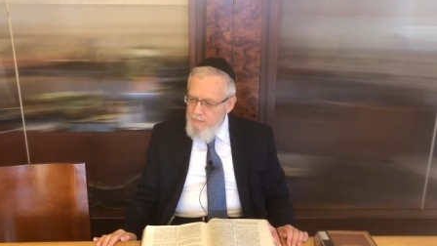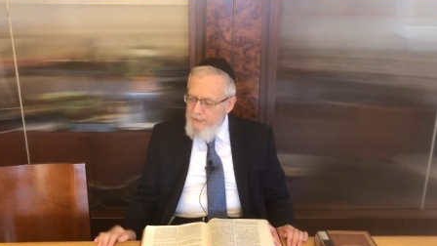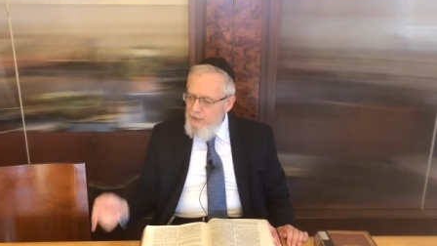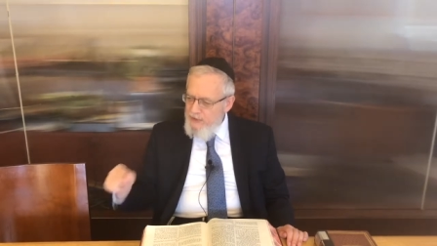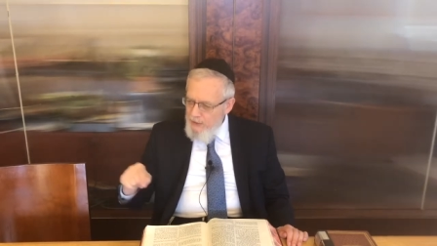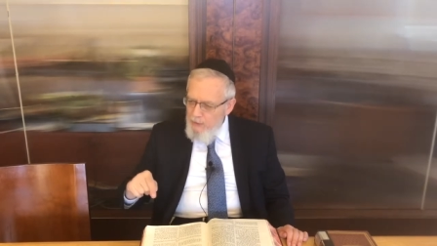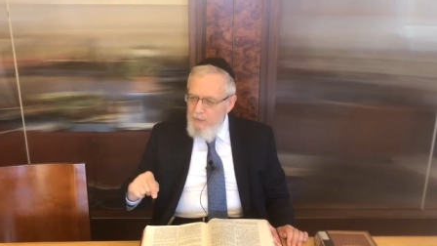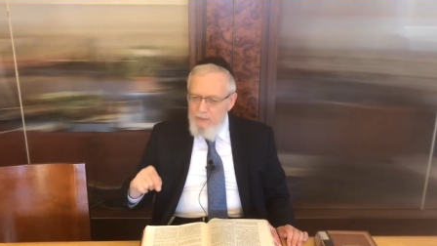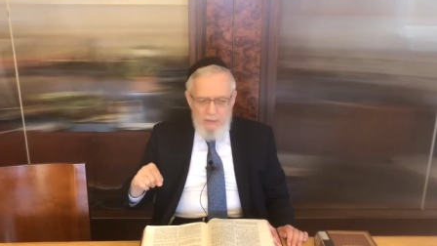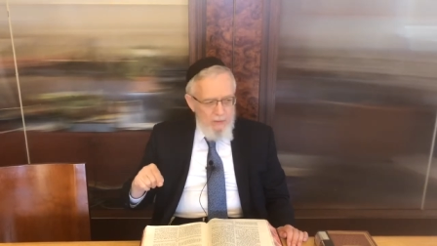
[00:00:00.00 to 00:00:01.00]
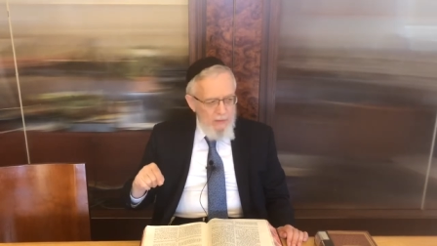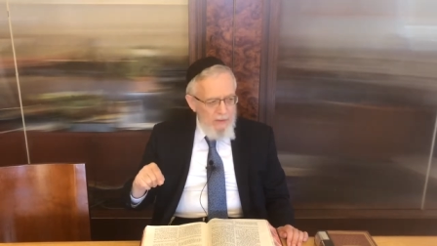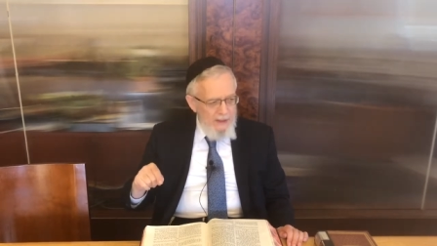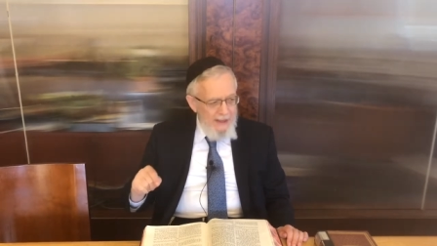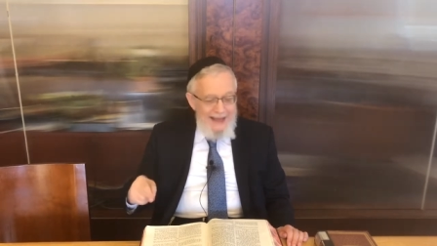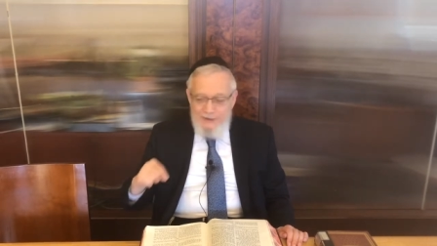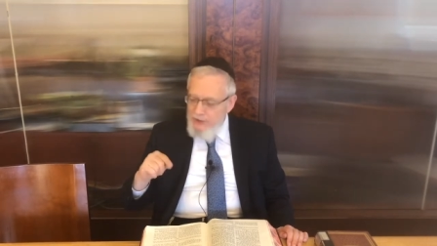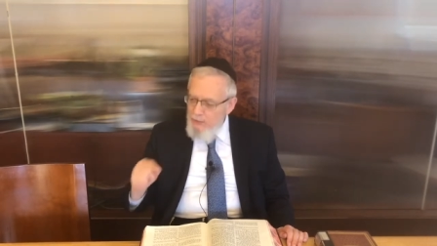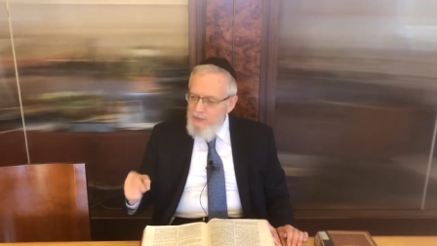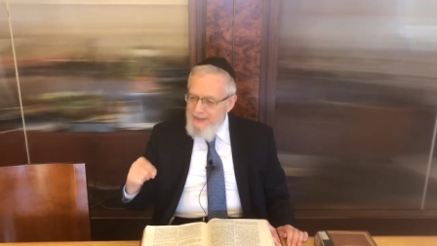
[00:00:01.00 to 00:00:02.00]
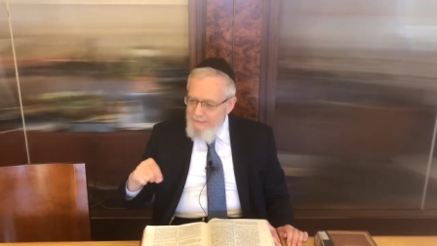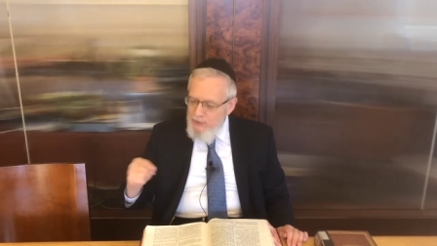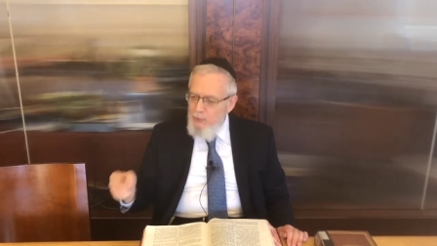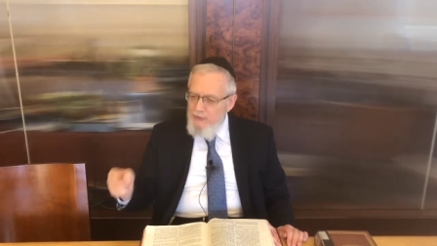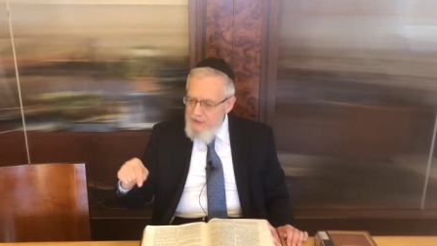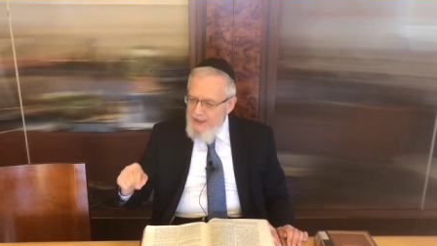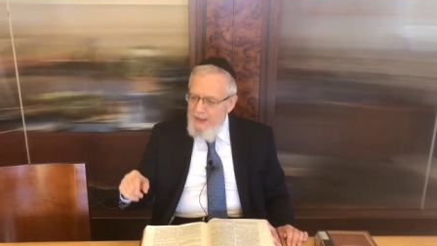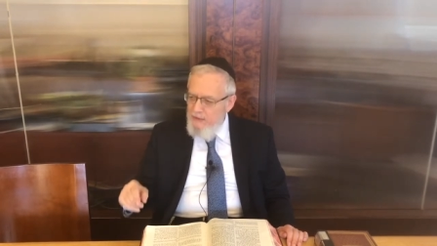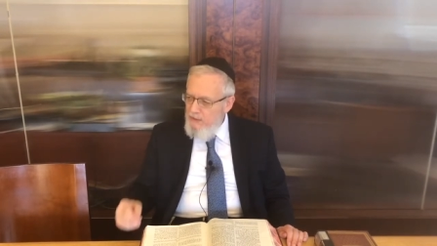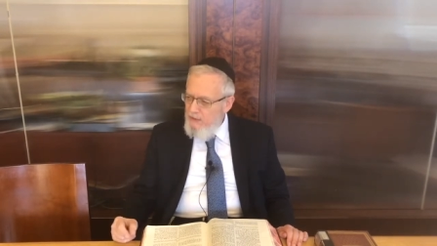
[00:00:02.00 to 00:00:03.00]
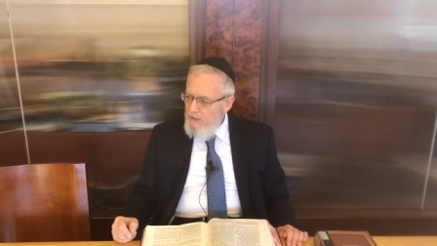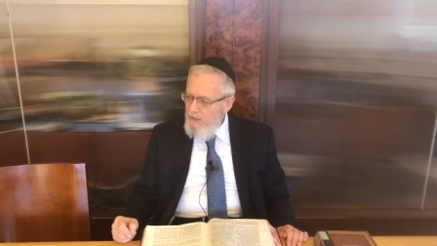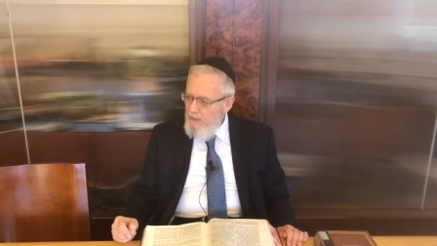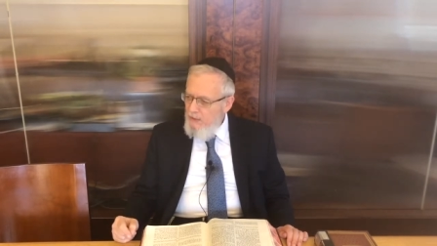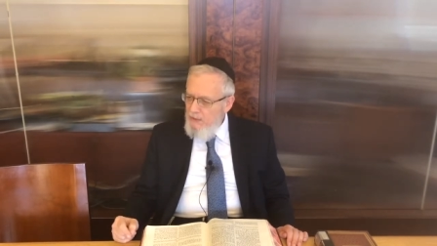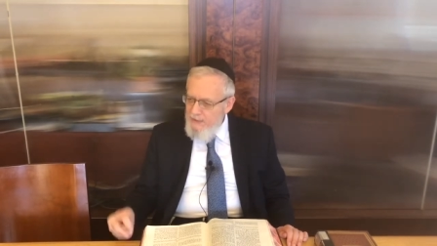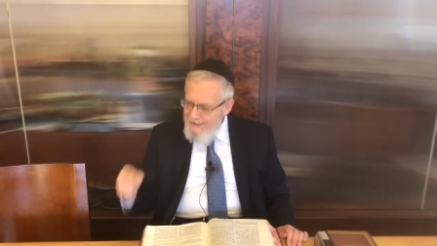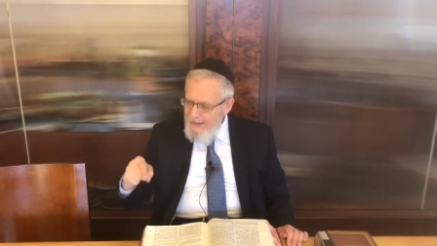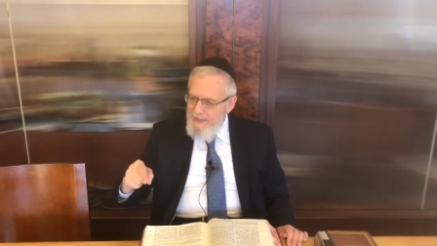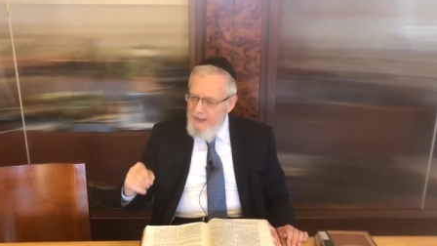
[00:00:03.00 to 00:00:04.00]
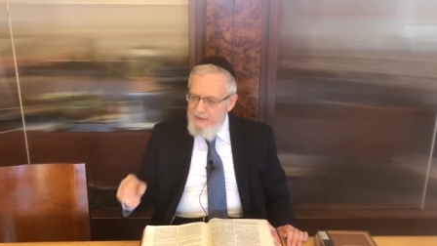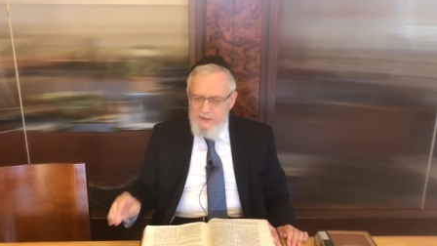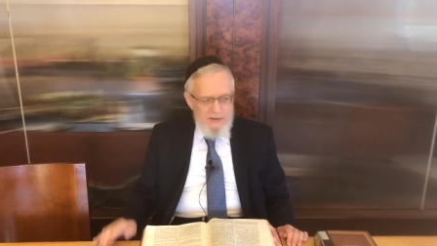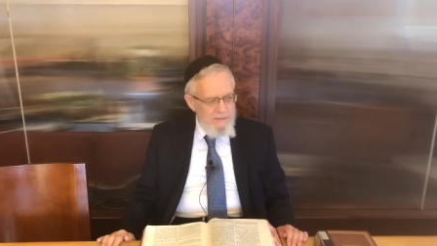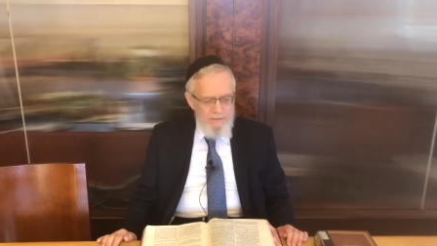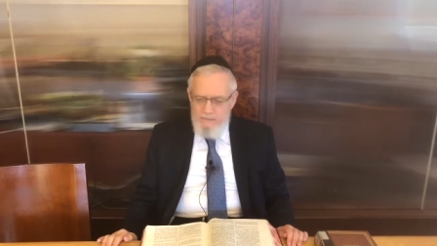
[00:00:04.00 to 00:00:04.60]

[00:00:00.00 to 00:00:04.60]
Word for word: because he, he actually was able to withstand the 10 tests.